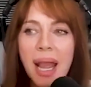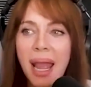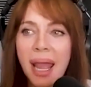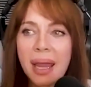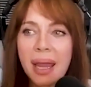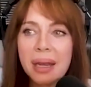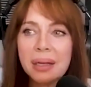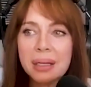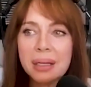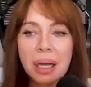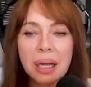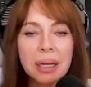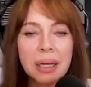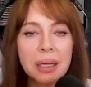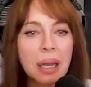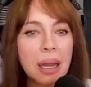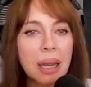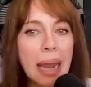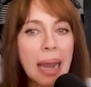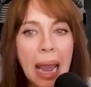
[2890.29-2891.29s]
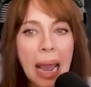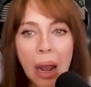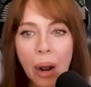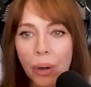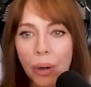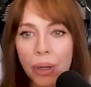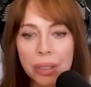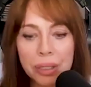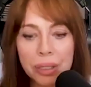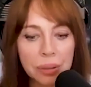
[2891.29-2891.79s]
And an
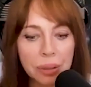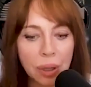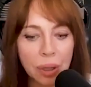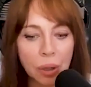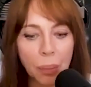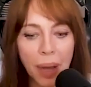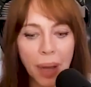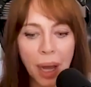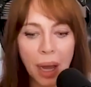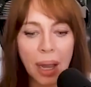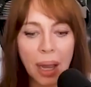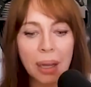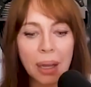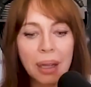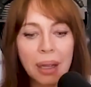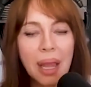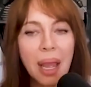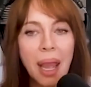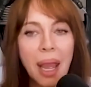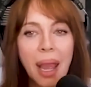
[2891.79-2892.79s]
hour or two go by,